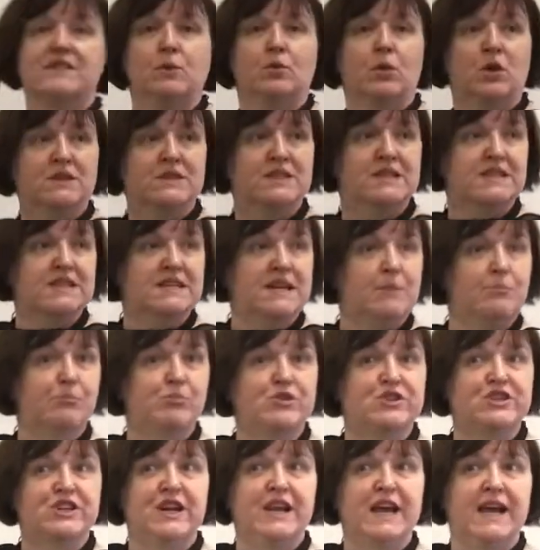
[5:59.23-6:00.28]
So what's the
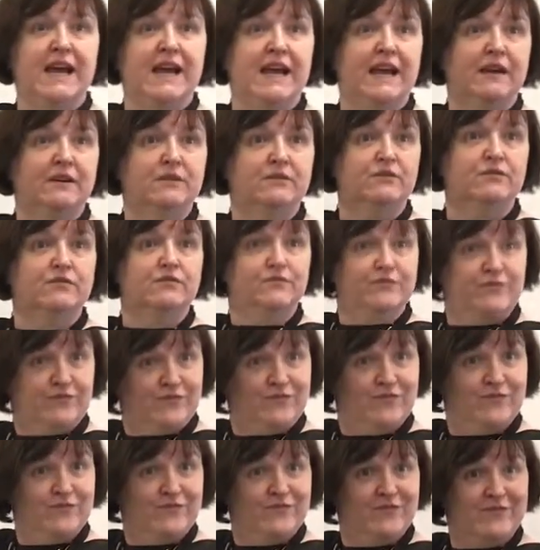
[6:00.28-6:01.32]
temperature now?
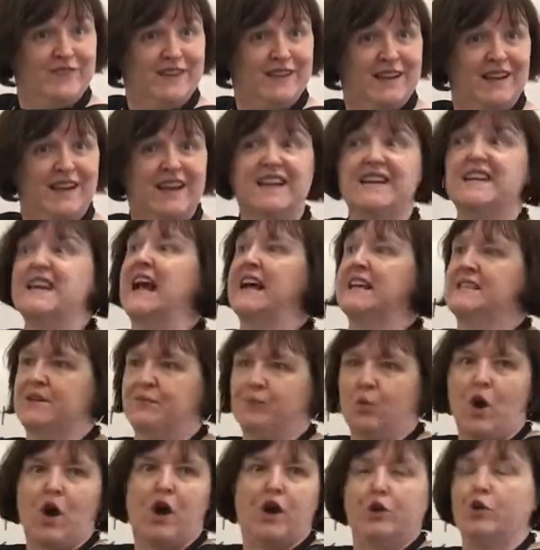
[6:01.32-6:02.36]

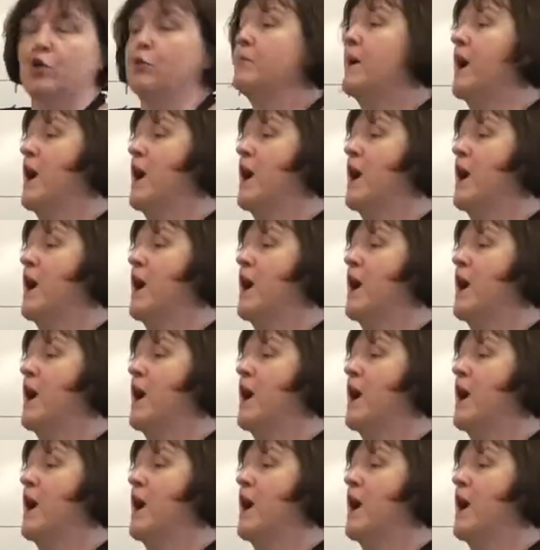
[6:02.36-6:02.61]
-1 or